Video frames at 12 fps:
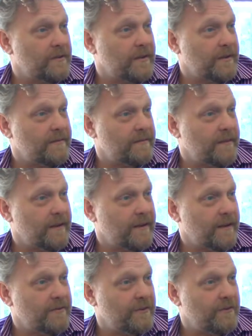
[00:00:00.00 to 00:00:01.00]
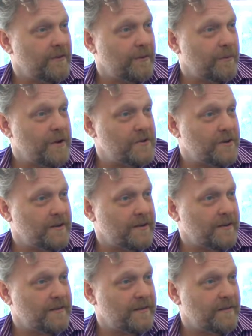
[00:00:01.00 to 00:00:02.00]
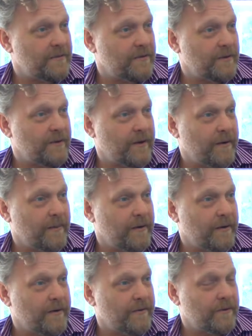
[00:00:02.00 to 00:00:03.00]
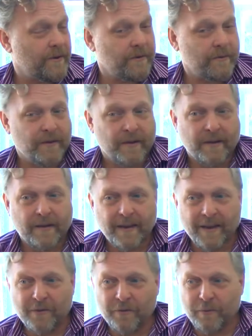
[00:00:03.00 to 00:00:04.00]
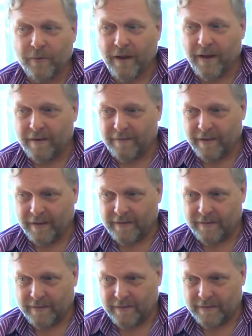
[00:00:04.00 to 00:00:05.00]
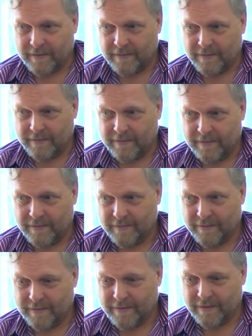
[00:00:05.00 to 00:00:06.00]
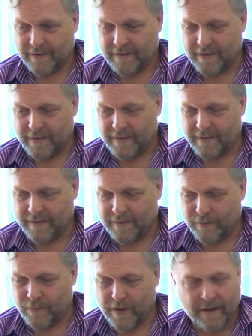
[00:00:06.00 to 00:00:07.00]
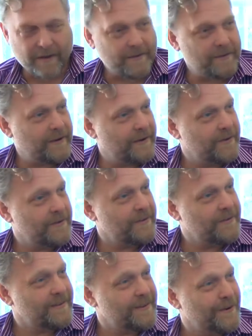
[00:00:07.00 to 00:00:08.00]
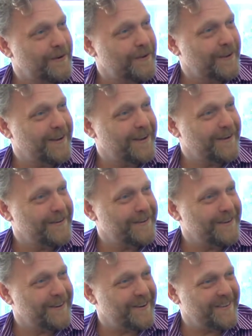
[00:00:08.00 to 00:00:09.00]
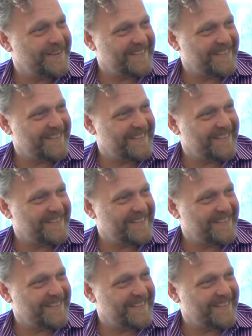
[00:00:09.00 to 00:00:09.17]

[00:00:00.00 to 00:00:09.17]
that, that has its own mission and is doing great work. So yeah, those were kind of like the, the, uh, the wild years, the early years, you know?